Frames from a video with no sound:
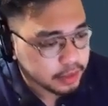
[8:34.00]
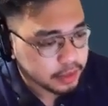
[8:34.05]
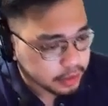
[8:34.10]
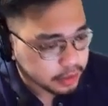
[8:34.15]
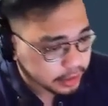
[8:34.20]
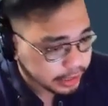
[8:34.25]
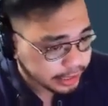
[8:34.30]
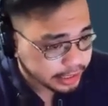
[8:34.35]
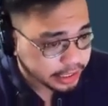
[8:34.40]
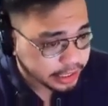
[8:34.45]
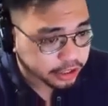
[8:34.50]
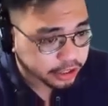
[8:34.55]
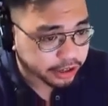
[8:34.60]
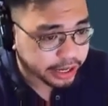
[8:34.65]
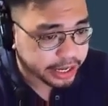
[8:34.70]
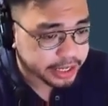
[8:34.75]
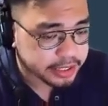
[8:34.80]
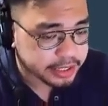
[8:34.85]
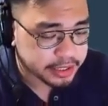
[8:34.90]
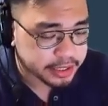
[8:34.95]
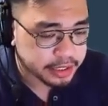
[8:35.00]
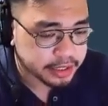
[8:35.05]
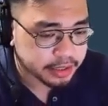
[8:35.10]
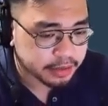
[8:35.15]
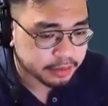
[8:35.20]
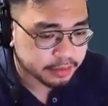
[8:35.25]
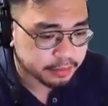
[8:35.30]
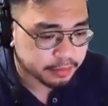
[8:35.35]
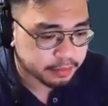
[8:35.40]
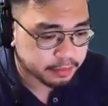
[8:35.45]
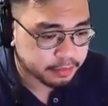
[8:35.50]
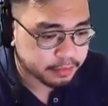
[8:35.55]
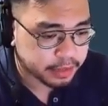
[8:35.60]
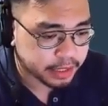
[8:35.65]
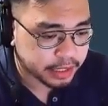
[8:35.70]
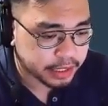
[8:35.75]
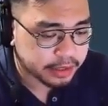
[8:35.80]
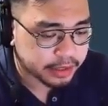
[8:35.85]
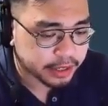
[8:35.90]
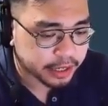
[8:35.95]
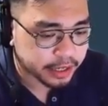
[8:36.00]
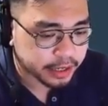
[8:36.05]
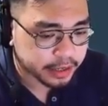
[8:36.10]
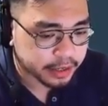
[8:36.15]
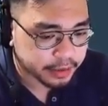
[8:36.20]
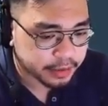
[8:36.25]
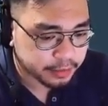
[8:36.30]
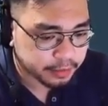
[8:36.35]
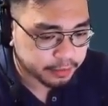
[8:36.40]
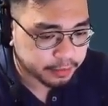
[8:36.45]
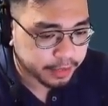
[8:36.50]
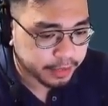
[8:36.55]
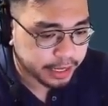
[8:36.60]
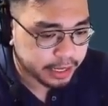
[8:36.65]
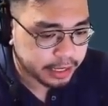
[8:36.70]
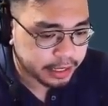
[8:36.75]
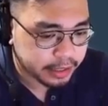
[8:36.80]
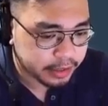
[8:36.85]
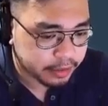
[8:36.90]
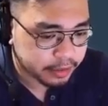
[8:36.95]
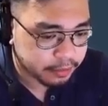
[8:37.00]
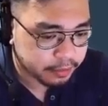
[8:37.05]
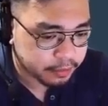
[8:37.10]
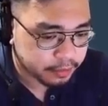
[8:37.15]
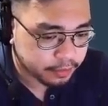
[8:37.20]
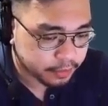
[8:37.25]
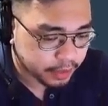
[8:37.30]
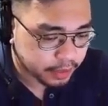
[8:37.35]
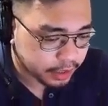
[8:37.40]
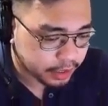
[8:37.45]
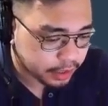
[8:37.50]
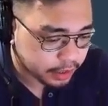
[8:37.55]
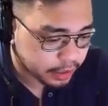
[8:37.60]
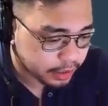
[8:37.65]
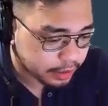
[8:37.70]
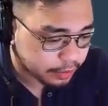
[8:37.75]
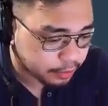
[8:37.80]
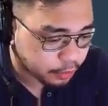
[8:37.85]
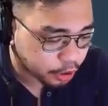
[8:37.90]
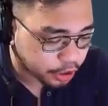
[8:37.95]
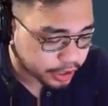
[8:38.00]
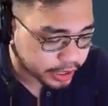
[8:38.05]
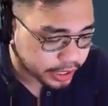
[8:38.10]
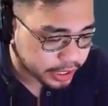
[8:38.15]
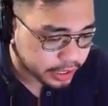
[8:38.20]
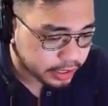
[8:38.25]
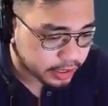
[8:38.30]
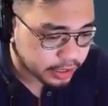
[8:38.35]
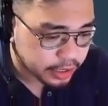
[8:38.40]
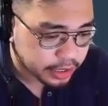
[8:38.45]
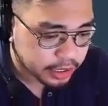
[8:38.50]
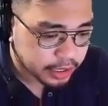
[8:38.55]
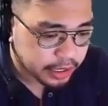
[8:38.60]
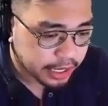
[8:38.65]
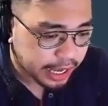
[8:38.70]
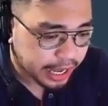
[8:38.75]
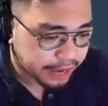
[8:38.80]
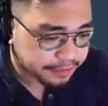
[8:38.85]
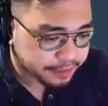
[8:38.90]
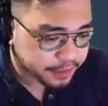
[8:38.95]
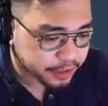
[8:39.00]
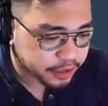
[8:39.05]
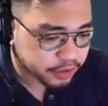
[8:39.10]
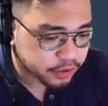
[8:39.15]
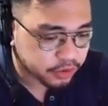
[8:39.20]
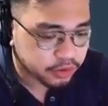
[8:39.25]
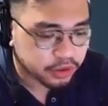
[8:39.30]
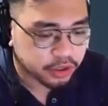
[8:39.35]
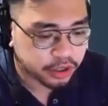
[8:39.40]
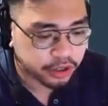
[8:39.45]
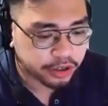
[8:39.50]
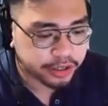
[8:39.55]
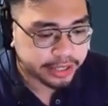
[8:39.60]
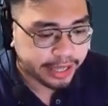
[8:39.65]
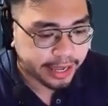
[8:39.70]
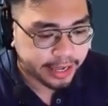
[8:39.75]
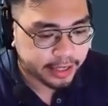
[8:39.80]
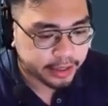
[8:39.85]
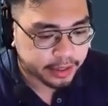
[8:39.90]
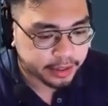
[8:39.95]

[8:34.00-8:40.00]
categorize it either by morning, afternoon, or night.